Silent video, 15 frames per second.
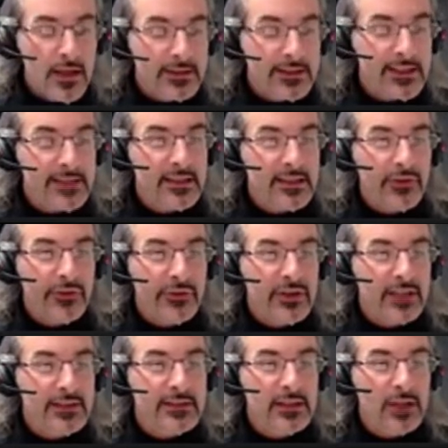tells us
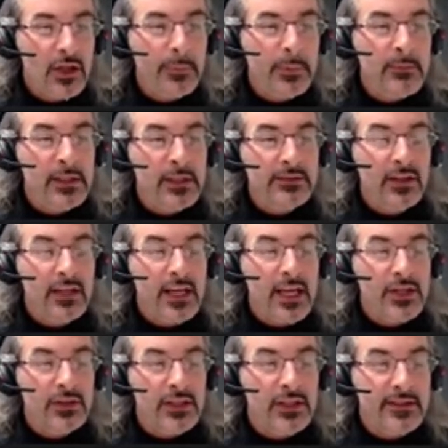that the optimal
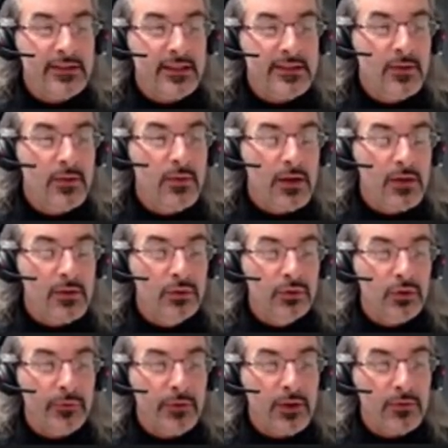truncation is that square root
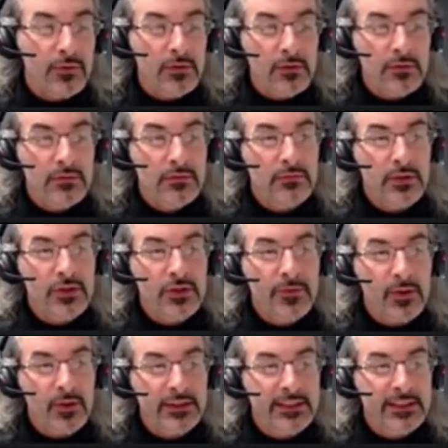of q, which
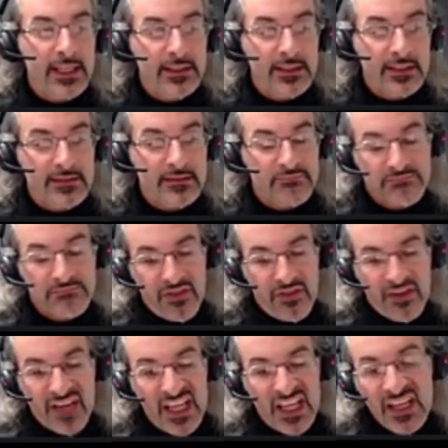for 10 is
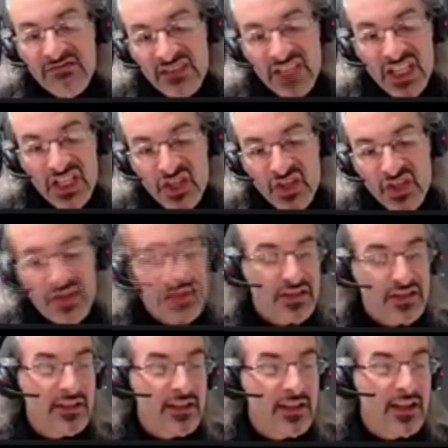3-ish.
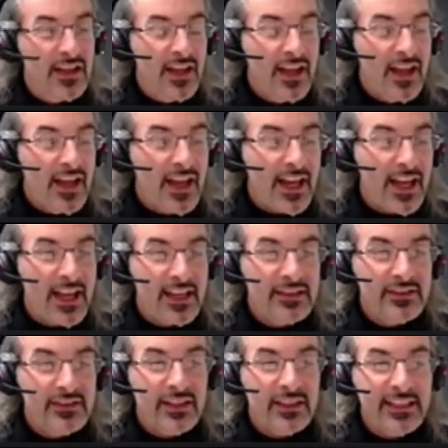
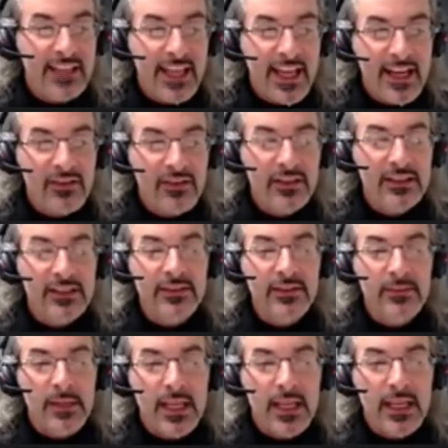And the error that
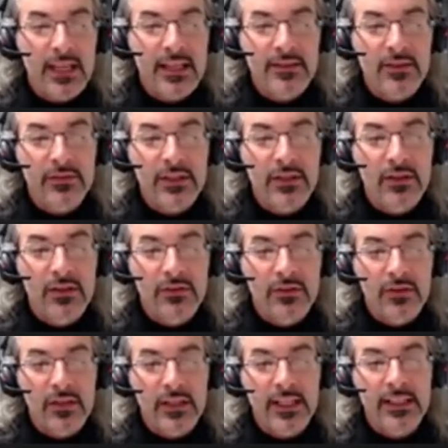you make is of the
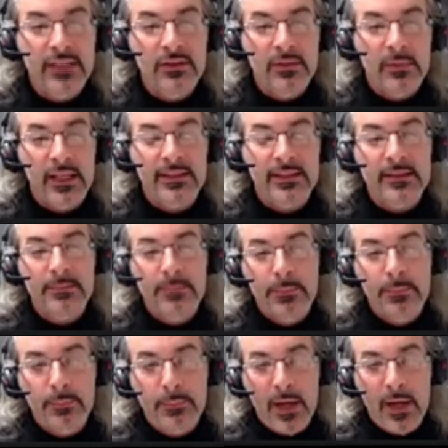order of e to the minus
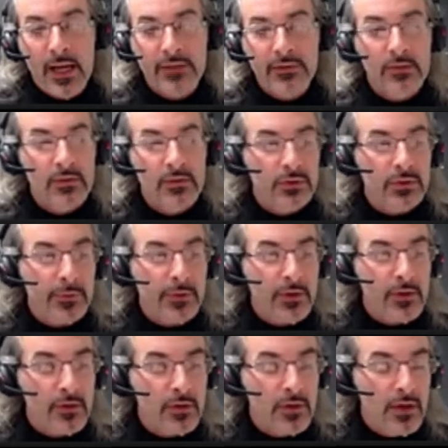pi square root of
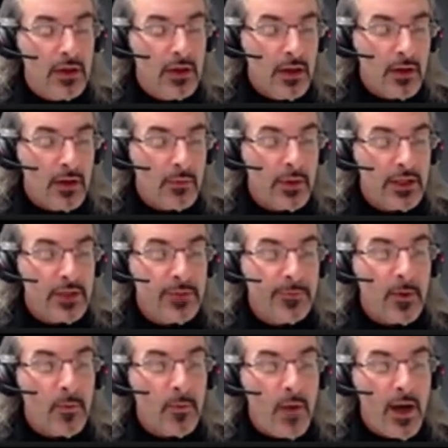q, which
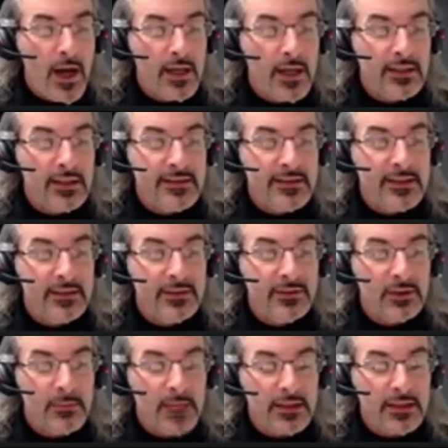for 1 is 10 to
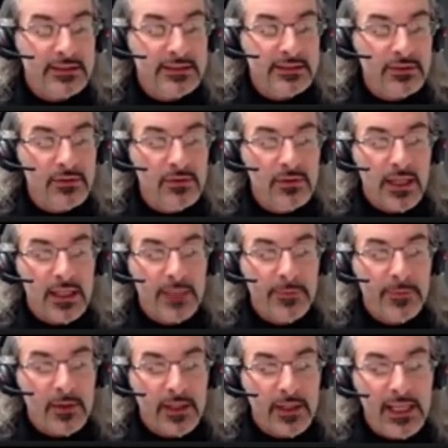the minus 2, and
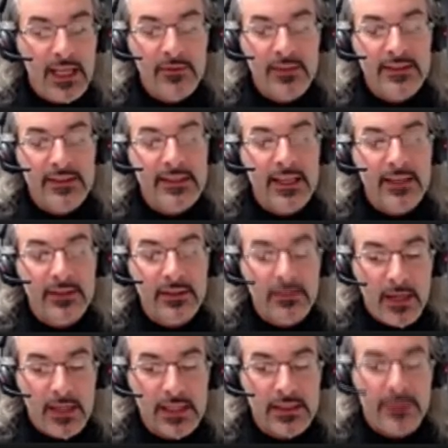for 11 is 10 to the
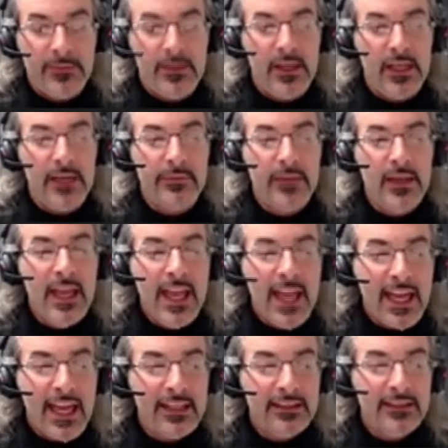minus 5.
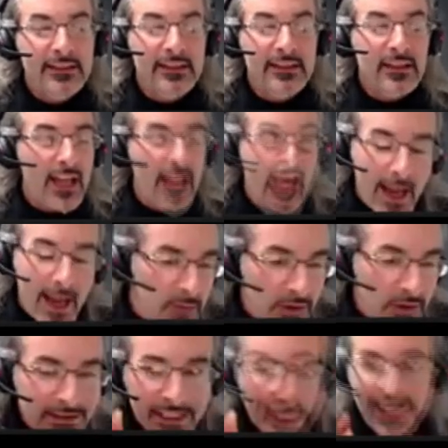And I'm
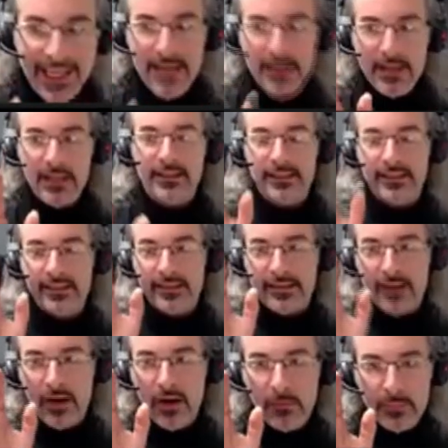not claiming that this is
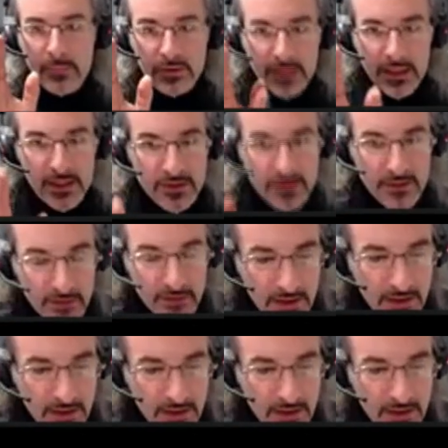a computation,